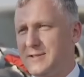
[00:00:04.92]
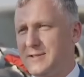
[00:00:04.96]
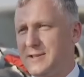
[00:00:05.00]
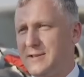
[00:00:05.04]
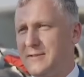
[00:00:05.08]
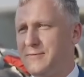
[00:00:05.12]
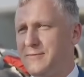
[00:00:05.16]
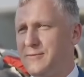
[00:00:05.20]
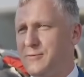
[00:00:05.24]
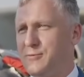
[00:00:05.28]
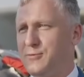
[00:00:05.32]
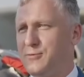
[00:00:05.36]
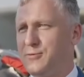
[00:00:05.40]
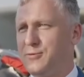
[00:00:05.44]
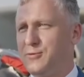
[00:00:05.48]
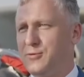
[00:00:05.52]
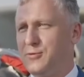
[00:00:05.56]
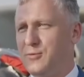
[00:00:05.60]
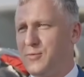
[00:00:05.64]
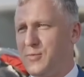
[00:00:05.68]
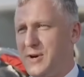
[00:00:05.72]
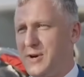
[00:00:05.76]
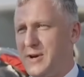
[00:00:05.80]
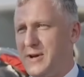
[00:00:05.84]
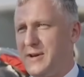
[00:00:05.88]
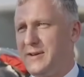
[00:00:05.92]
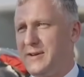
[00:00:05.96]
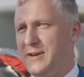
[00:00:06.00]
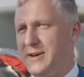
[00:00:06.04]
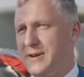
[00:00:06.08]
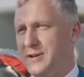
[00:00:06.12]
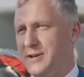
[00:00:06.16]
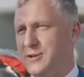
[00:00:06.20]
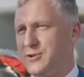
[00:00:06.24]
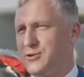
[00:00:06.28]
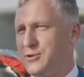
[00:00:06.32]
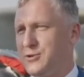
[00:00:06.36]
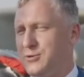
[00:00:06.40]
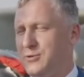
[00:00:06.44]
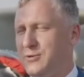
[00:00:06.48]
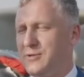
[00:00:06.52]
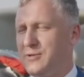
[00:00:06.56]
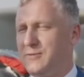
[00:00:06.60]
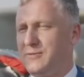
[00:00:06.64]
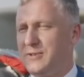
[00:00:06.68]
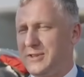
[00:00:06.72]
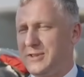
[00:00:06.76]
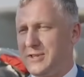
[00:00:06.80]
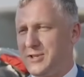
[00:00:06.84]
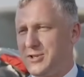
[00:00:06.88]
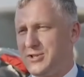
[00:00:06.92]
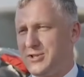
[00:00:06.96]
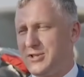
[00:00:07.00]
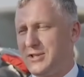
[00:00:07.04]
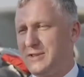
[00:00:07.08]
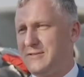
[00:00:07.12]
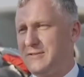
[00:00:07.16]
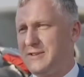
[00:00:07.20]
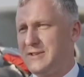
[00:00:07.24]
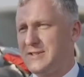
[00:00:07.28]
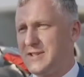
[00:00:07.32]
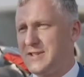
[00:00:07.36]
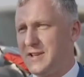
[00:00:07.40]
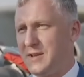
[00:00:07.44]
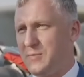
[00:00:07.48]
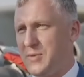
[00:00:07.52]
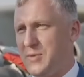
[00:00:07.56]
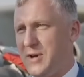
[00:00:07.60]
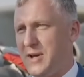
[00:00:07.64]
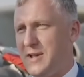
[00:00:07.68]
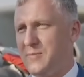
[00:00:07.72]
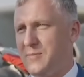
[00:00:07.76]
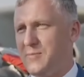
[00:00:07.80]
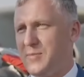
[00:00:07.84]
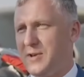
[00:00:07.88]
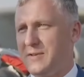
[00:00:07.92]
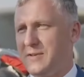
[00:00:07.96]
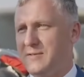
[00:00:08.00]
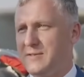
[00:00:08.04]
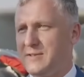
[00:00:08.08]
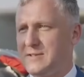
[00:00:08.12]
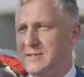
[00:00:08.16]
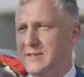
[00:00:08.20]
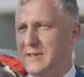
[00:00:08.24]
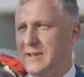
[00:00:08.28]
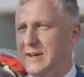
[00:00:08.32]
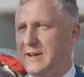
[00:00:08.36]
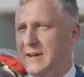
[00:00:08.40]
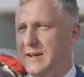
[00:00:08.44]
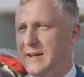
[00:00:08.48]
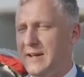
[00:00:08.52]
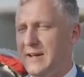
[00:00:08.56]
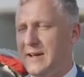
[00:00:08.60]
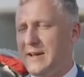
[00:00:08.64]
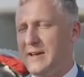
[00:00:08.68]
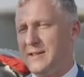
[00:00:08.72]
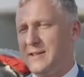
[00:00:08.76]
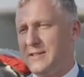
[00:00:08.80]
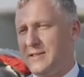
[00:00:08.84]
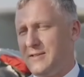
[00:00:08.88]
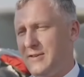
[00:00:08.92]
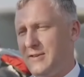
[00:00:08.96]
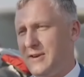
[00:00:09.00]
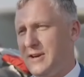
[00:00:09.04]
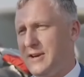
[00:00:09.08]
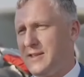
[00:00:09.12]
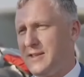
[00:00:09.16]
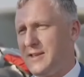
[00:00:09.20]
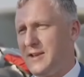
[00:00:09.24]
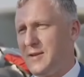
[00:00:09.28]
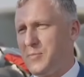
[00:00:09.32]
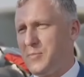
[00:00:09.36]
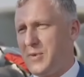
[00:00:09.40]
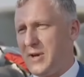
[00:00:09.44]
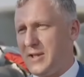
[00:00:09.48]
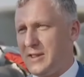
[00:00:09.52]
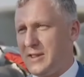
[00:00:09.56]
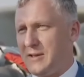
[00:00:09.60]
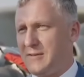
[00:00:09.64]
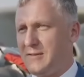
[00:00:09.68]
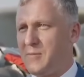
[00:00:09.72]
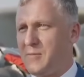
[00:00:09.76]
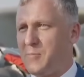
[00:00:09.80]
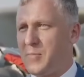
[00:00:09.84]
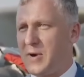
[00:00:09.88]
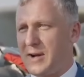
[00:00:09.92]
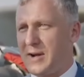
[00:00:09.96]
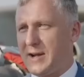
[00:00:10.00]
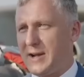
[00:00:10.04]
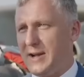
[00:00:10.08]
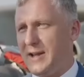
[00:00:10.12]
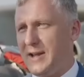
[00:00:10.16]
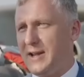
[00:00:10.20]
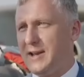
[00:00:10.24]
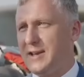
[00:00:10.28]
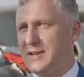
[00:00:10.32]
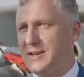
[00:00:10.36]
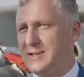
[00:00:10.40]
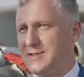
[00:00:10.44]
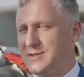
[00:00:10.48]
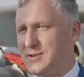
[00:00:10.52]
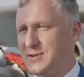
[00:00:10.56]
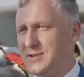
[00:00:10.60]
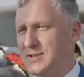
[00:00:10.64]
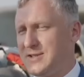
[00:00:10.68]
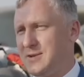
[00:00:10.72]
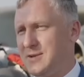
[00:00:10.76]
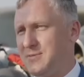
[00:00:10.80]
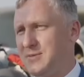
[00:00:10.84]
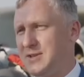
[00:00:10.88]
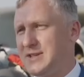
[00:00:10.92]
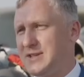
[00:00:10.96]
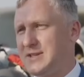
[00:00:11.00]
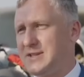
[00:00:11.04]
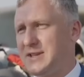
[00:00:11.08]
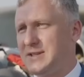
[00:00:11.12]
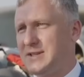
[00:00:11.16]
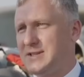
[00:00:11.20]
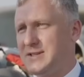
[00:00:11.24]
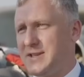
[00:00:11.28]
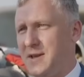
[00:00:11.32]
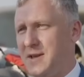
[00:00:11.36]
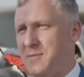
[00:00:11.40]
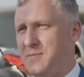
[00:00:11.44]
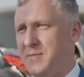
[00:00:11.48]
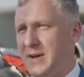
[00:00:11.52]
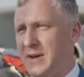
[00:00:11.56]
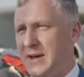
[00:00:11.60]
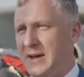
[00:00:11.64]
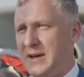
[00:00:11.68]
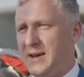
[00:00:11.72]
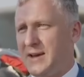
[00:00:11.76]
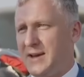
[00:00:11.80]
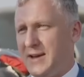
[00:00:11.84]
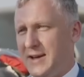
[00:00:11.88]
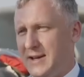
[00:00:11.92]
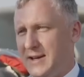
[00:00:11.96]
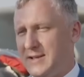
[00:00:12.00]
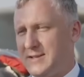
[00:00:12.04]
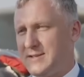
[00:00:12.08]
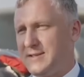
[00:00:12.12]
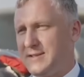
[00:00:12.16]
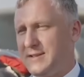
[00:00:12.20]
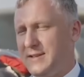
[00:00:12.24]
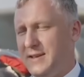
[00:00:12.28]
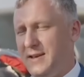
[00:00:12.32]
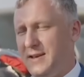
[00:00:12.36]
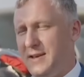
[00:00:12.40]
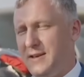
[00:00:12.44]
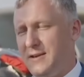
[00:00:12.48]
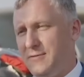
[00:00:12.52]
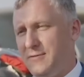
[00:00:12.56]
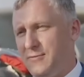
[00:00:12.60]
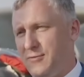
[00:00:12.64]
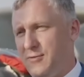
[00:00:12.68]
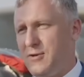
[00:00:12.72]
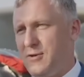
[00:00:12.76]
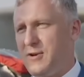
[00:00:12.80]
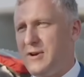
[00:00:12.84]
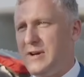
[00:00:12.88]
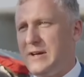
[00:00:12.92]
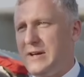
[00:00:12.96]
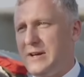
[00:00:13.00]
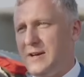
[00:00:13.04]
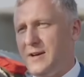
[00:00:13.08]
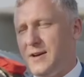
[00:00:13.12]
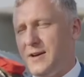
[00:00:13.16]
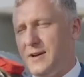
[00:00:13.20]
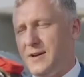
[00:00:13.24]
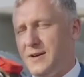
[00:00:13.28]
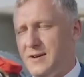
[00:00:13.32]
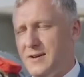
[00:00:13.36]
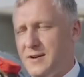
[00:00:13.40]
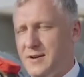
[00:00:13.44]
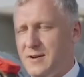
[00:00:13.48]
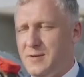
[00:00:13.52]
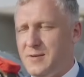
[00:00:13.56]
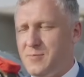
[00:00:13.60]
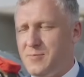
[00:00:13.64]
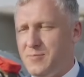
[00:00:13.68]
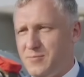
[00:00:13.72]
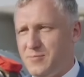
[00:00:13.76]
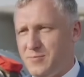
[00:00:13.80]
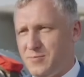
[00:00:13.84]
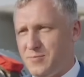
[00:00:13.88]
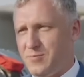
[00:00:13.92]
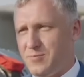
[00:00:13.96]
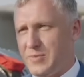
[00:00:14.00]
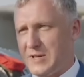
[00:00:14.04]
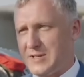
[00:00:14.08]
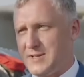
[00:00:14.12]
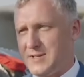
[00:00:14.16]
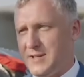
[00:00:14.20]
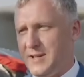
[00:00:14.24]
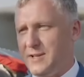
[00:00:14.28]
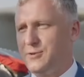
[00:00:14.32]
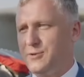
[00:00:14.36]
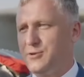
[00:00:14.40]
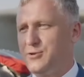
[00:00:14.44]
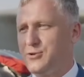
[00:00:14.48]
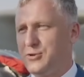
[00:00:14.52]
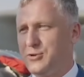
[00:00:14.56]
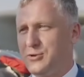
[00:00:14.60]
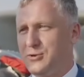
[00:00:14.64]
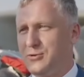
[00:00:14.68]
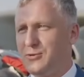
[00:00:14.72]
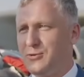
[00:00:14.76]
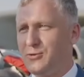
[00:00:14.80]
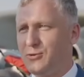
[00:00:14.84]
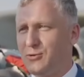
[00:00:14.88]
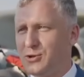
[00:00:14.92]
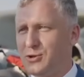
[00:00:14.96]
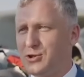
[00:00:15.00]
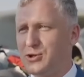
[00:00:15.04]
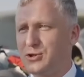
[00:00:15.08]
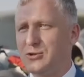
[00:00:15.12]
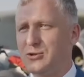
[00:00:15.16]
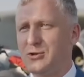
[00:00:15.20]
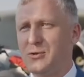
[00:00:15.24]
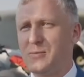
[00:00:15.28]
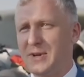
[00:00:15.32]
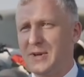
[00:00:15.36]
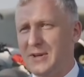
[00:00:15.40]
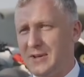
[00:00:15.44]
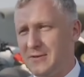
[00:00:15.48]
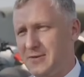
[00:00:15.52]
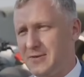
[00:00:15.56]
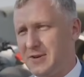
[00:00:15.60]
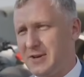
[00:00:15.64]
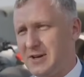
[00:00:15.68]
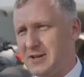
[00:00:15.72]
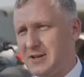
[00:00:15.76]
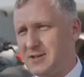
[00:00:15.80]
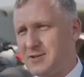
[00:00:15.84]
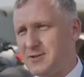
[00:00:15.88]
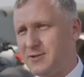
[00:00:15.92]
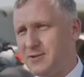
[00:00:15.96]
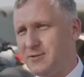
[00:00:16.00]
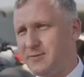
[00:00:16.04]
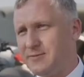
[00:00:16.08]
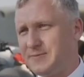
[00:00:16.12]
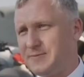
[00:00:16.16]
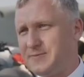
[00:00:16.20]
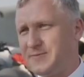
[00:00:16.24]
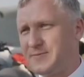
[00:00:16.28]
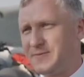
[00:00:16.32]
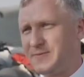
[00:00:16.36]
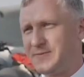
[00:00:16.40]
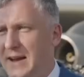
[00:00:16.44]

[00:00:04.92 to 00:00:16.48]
At the Dubai Air Show 2025, the United Engine Corporation revealed a full scale prototype of its next generation engine, designated as the 177C turbofan.